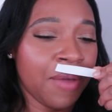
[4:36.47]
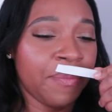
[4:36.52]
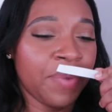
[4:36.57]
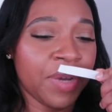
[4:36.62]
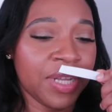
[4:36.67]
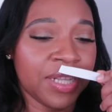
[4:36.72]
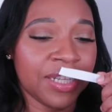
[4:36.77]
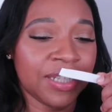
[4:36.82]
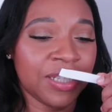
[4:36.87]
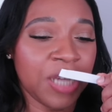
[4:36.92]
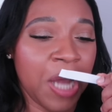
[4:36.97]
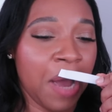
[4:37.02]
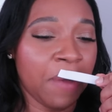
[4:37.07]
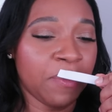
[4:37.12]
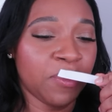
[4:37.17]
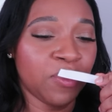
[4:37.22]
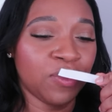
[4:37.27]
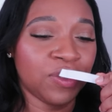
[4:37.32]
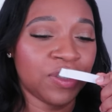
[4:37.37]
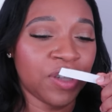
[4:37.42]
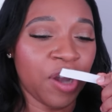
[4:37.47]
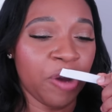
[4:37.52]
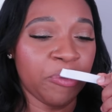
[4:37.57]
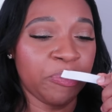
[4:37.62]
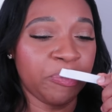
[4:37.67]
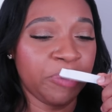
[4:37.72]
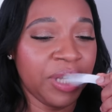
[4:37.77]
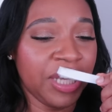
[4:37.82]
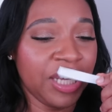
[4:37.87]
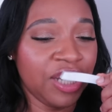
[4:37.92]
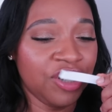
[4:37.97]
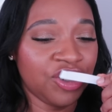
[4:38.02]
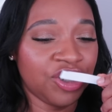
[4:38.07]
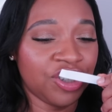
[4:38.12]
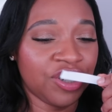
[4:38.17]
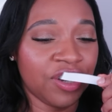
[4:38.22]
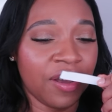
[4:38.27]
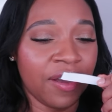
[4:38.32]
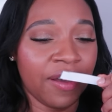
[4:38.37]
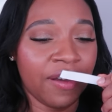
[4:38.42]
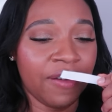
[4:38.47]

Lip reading: But the top notes are peach,